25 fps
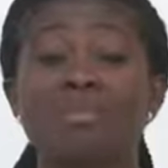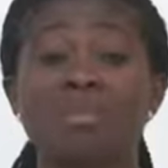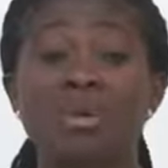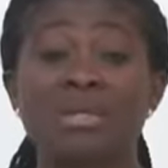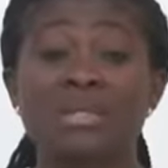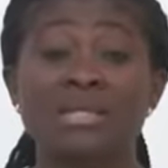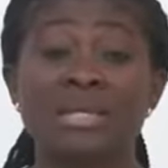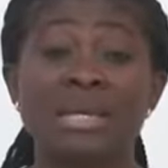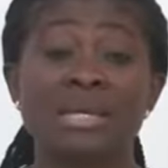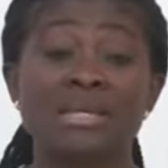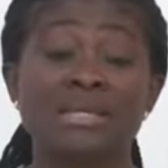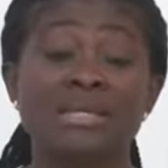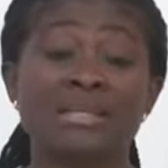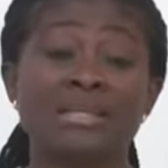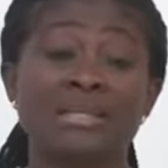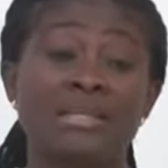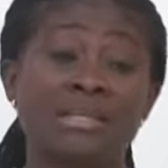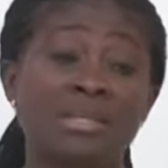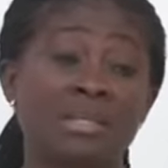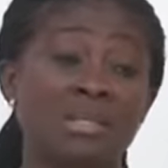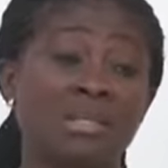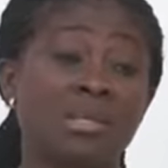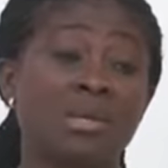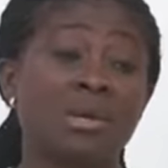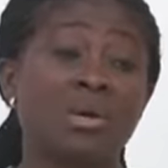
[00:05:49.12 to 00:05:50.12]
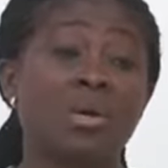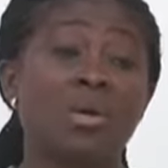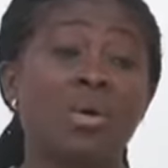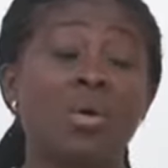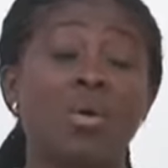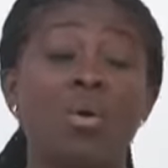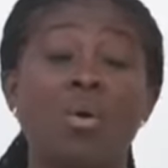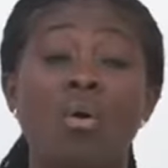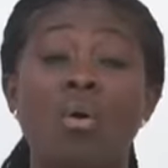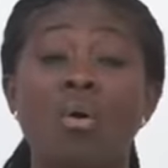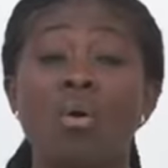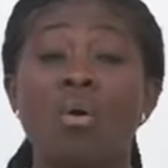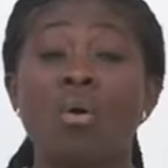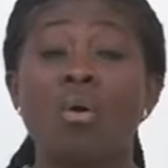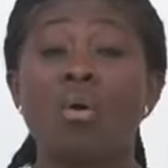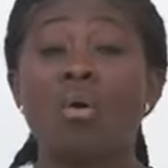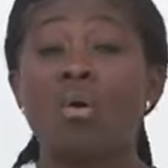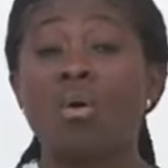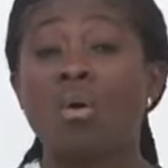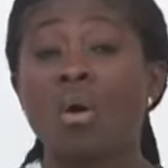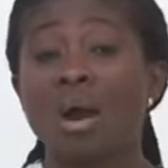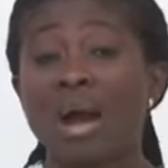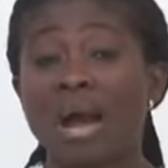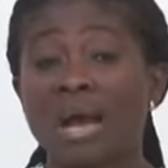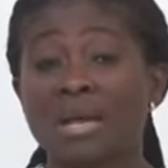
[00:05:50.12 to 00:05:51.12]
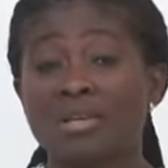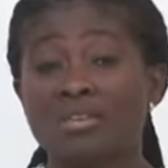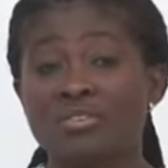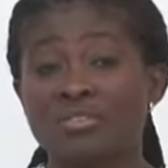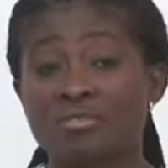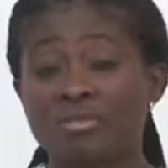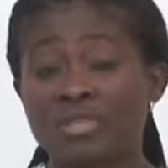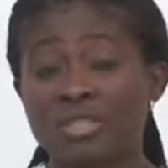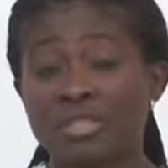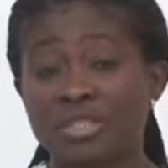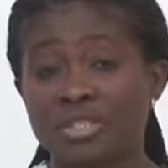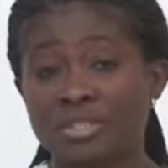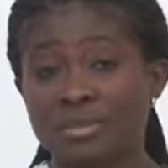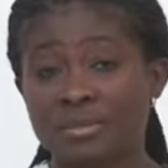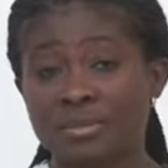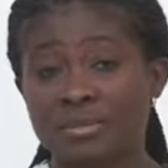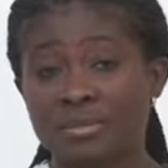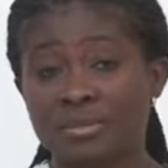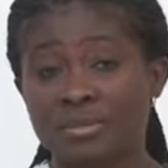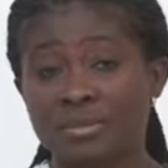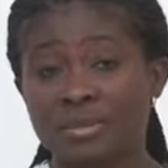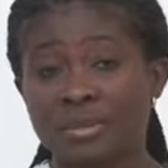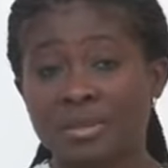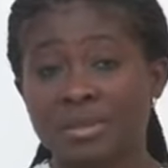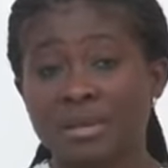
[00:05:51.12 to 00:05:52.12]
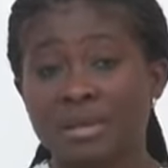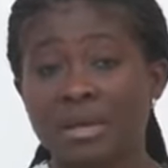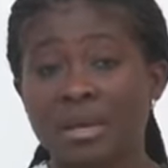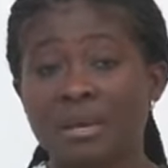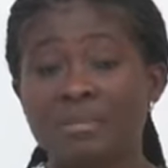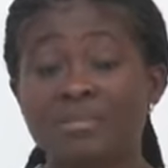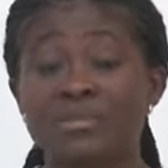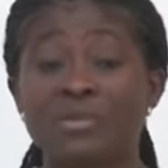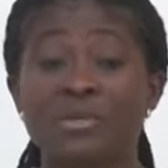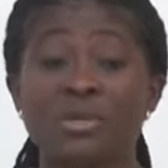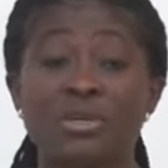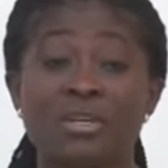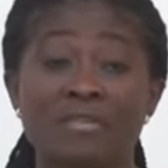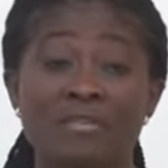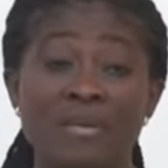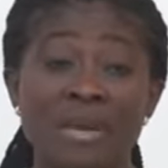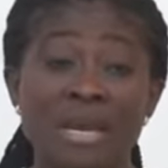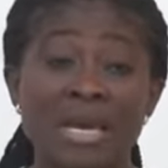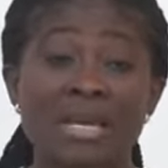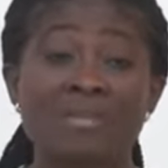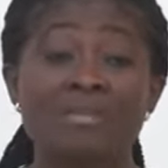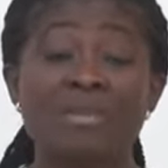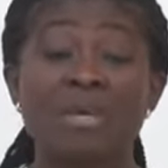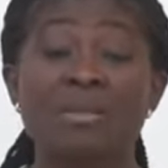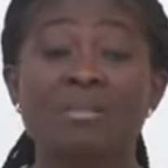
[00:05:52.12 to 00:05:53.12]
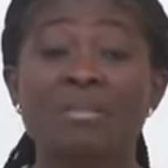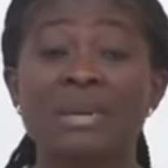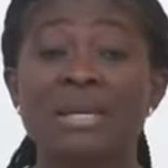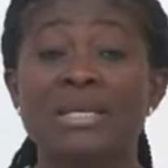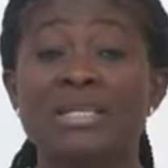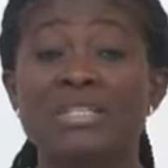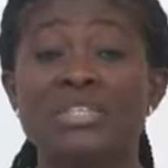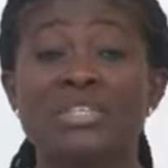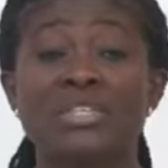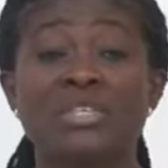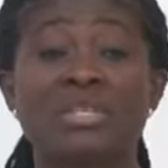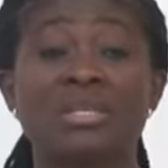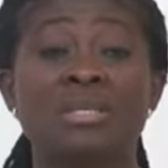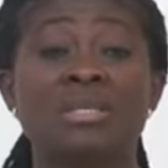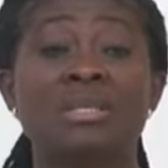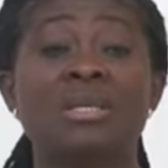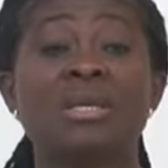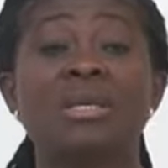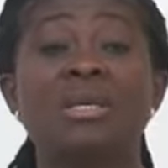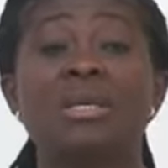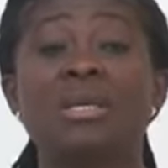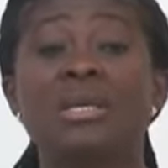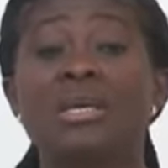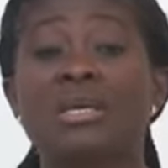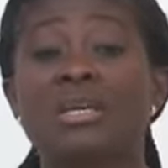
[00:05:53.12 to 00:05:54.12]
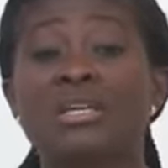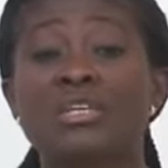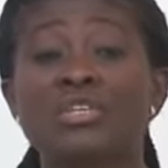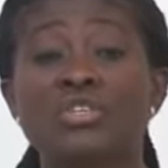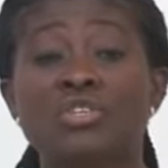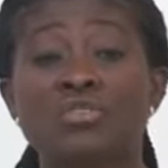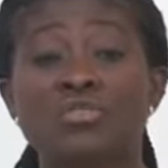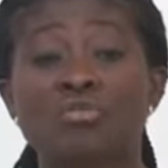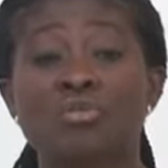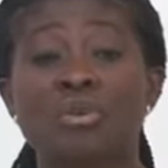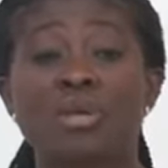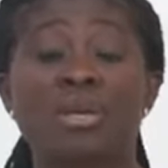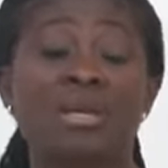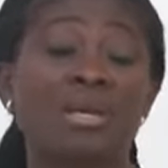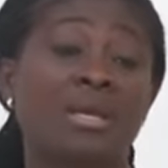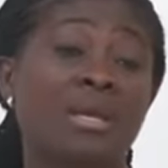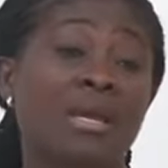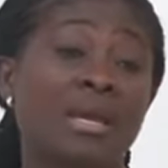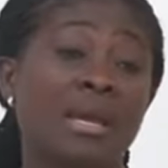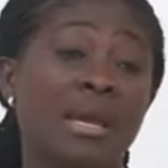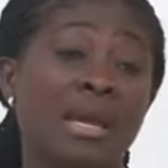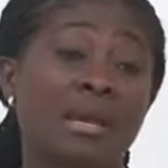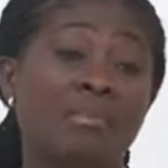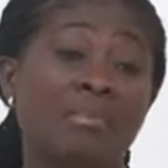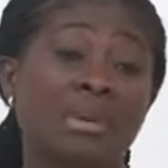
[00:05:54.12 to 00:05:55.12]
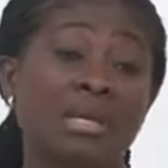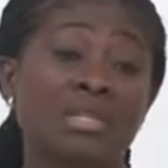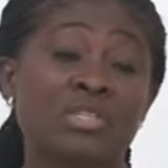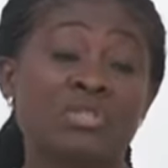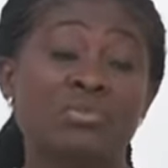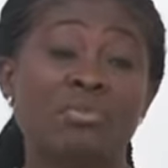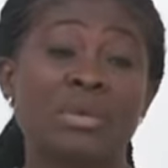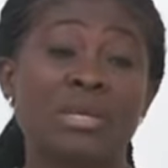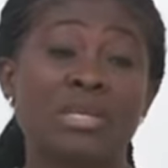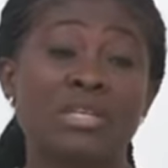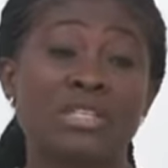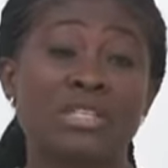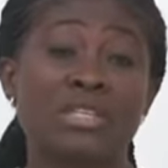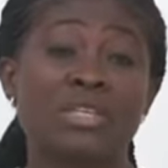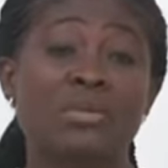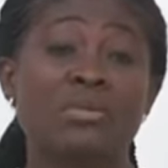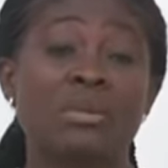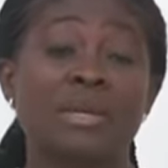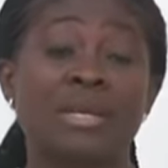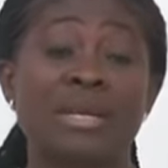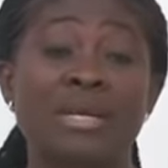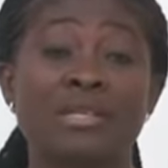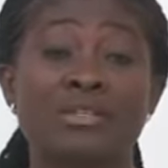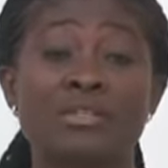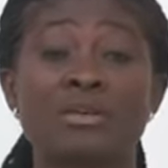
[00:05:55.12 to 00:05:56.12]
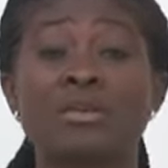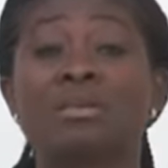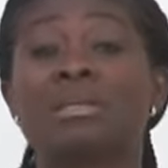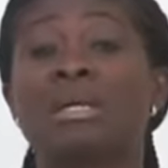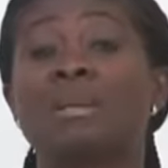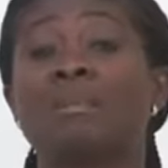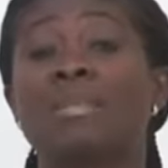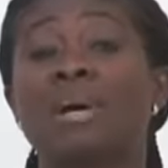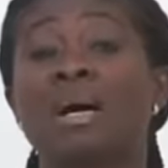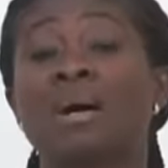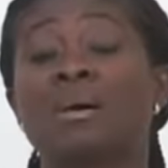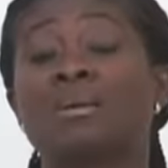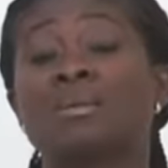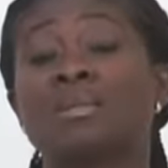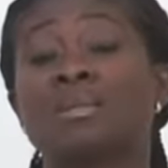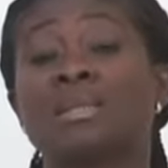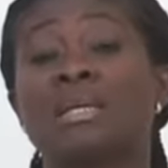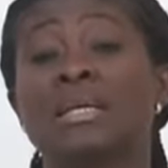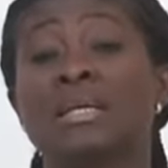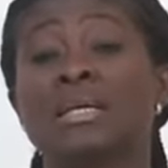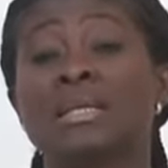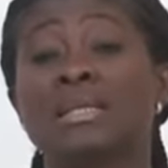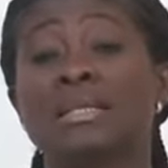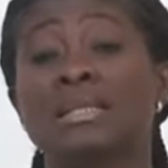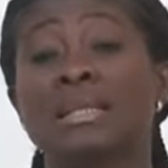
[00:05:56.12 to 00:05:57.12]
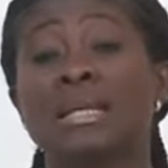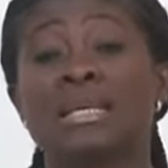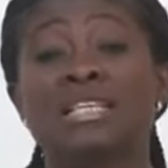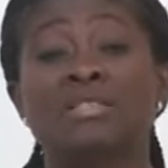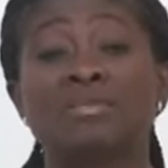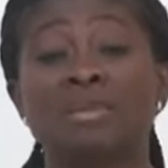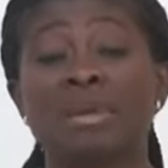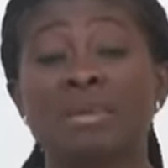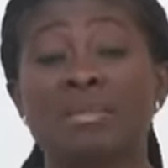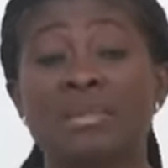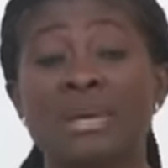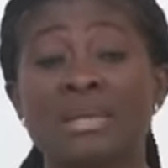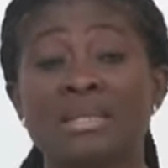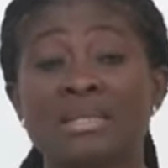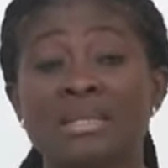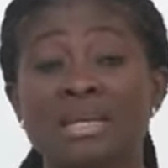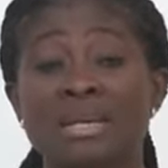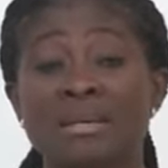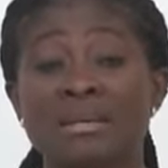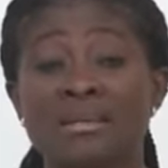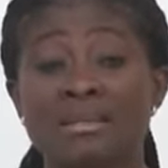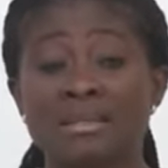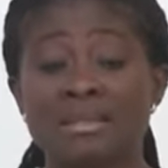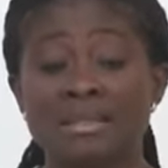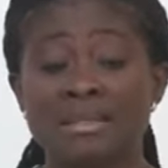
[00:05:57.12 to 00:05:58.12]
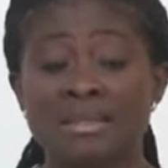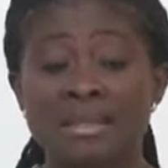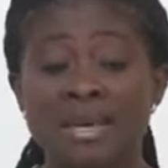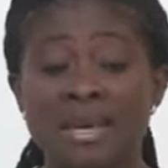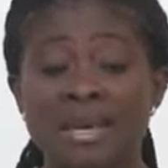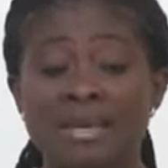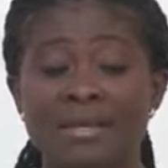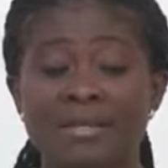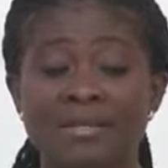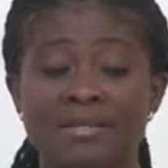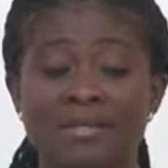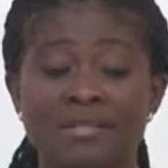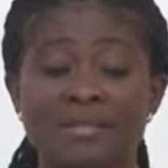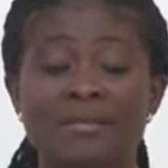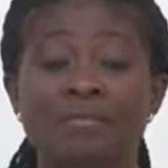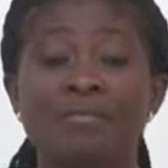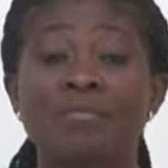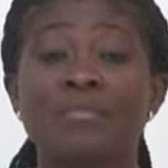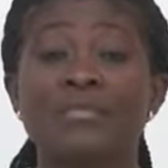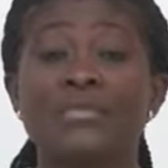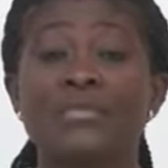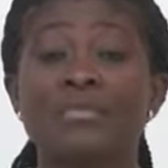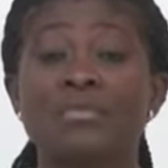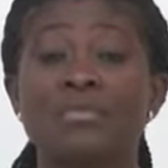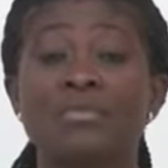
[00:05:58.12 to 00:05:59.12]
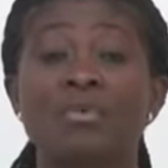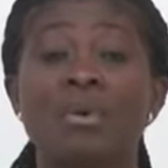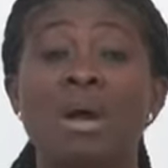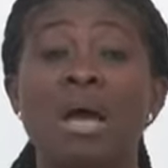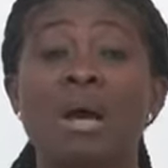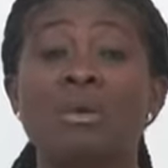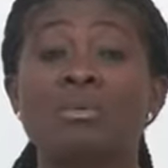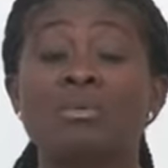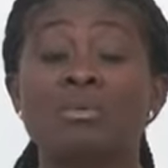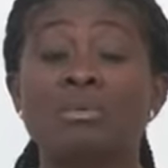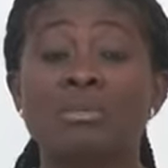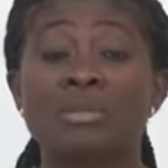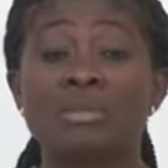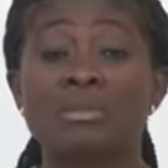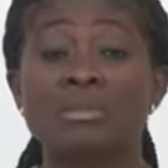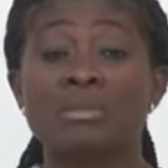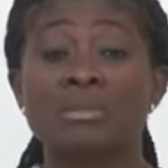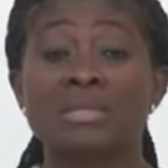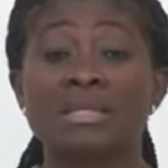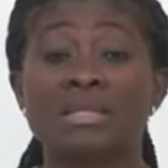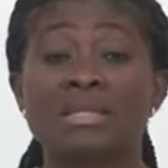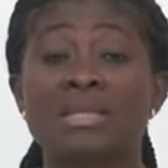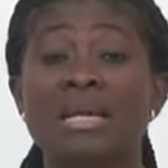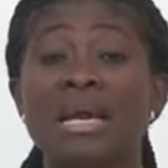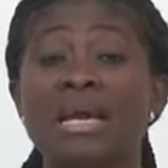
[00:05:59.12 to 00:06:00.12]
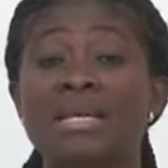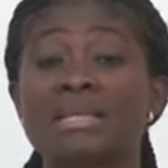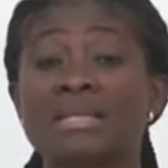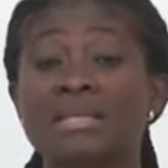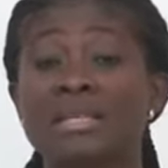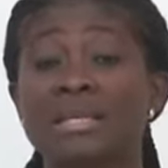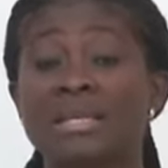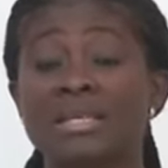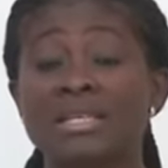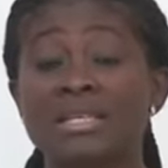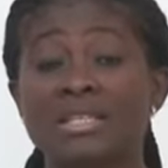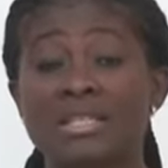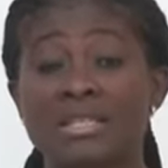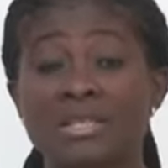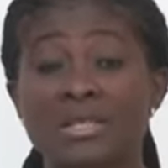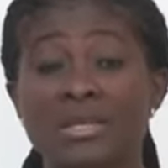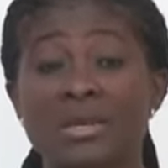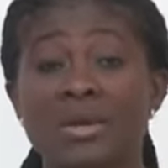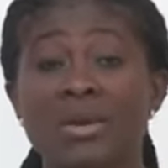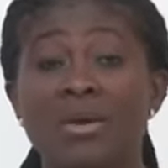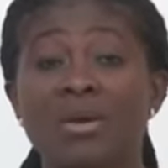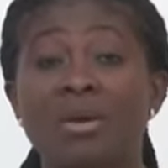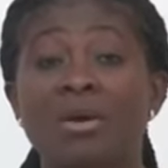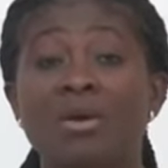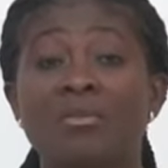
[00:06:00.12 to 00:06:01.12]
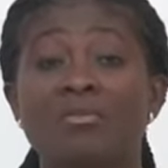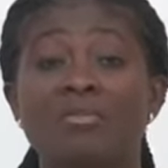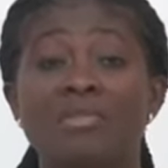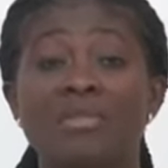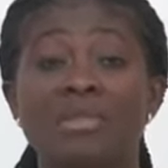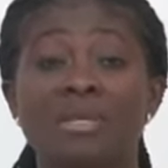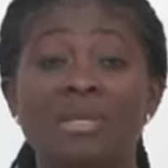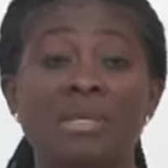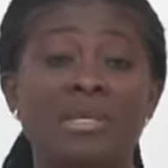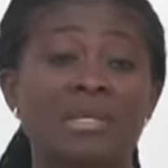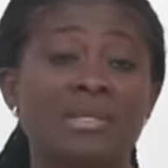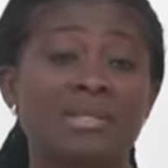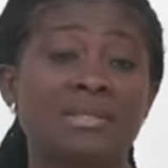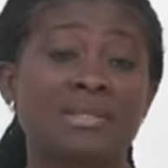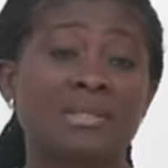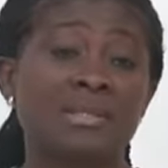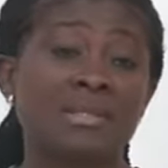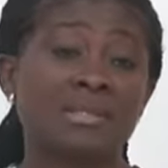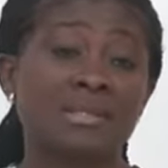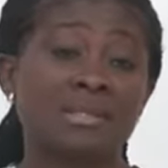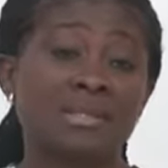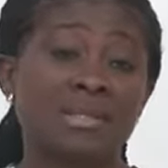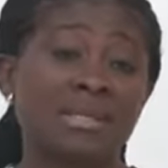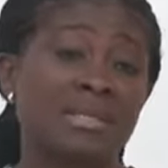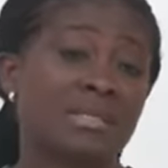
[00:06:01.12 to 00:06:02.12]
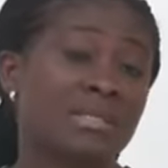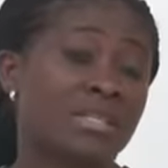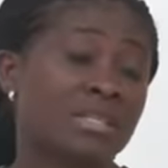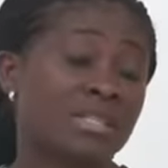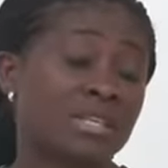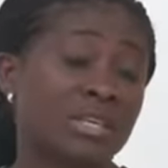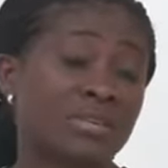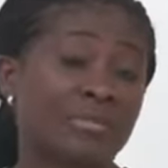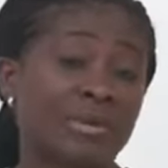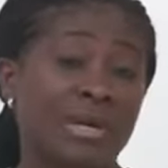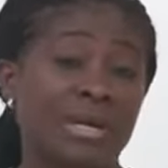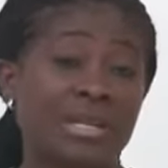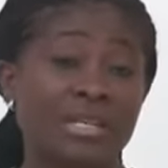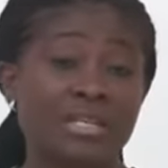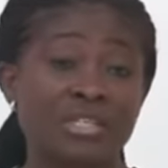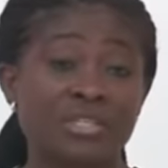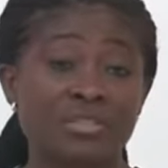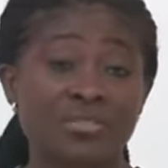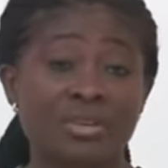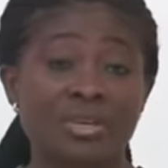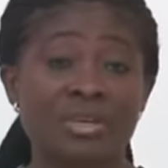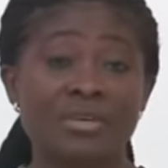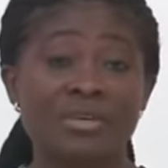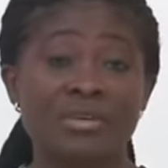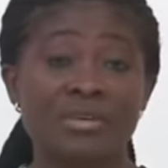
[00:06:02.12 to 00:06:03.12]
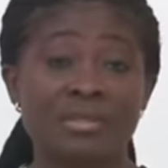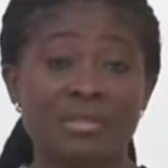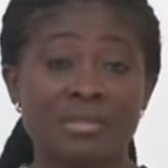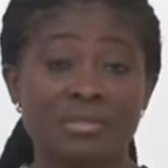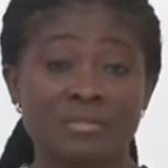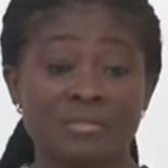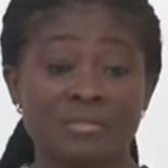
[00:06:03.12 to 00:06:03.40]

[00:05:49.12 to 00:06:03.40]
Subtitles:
mortality or attrition. I'm sure you've heard me mention history and maturation when I talked about the experimental designs. So I'll discuss each of these 6 general extraneous